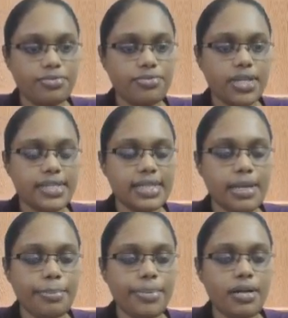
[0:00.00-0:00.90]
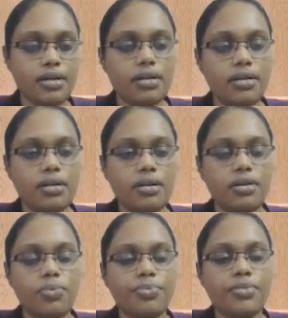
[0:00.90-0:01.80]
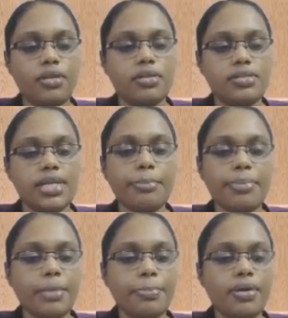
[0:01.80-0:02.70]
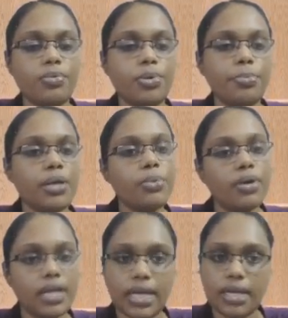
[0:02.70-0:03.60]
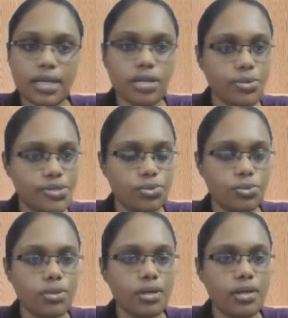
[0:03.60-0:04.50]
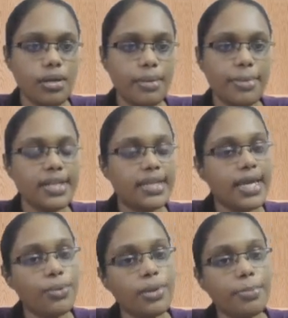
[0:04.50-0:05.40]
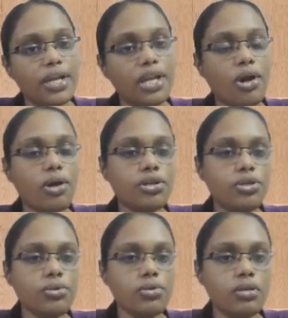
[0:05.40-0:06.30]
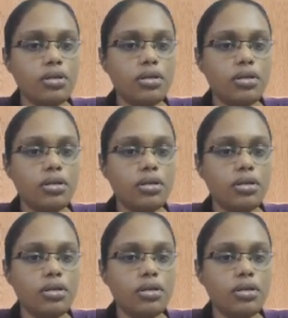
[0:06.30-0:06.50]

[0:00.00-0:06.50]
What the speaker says: For example, some people would be working in Hosur but they would belong to